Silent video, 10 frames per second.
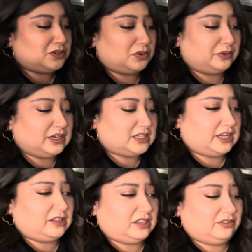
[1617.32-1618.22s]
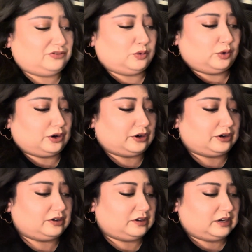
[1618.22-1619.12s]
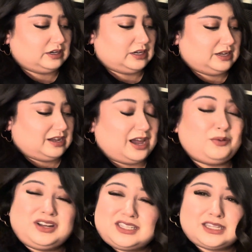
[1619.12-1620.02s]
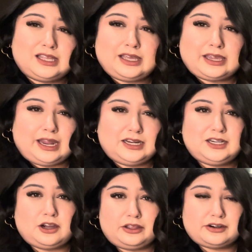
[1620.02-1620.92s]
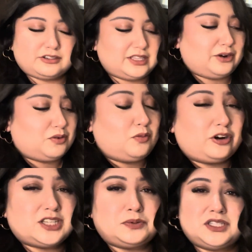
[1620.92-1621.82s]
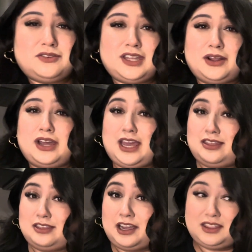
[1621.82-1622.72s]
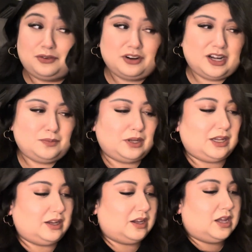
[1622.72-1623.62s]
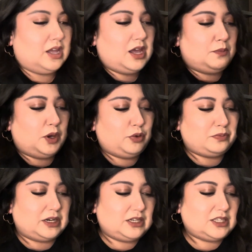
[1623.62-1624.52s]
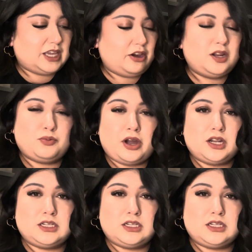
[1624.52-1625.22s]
were retailing for, I want to say like $80. They were more expensive than I thought they were going to be. But with my discount, it brought it